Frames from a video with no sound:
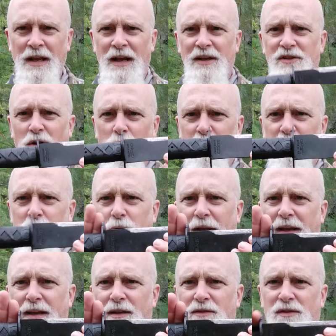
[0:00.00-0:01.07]
So 2
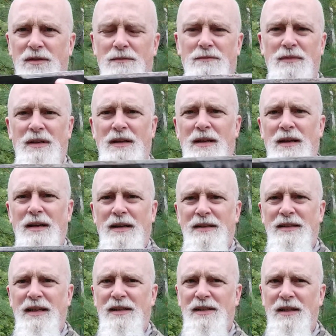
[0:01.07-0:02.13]
hands,
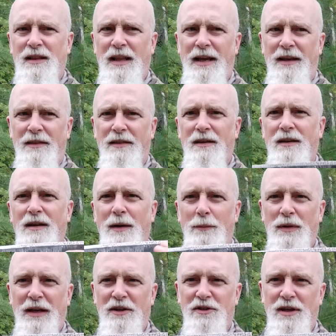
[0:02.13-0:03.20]
decent length,
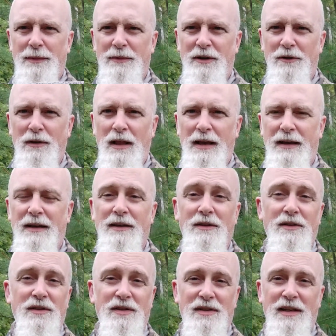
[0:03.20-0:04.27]
blade shape that you like,
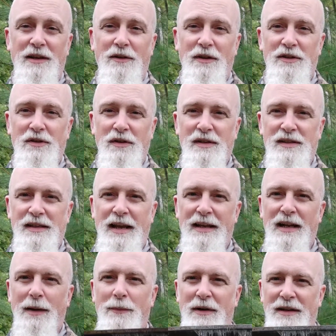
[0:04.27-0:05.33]
steel that's going to stand
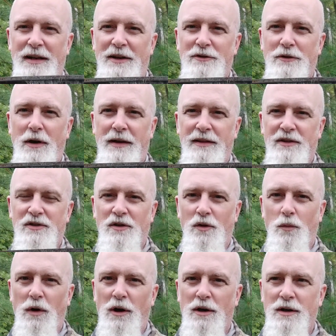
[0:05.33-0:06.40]
up, and an edge grind that's going to
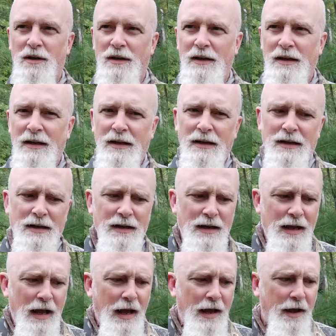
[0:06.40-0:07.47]
work.
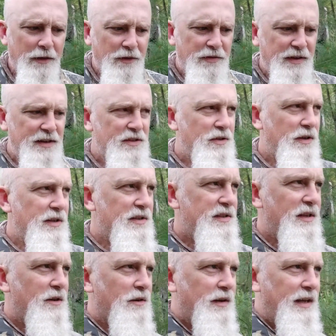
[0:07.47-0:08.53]
Other things to
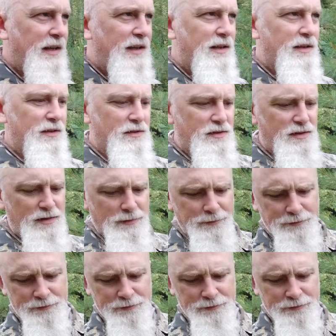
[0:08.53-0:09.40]
consider is,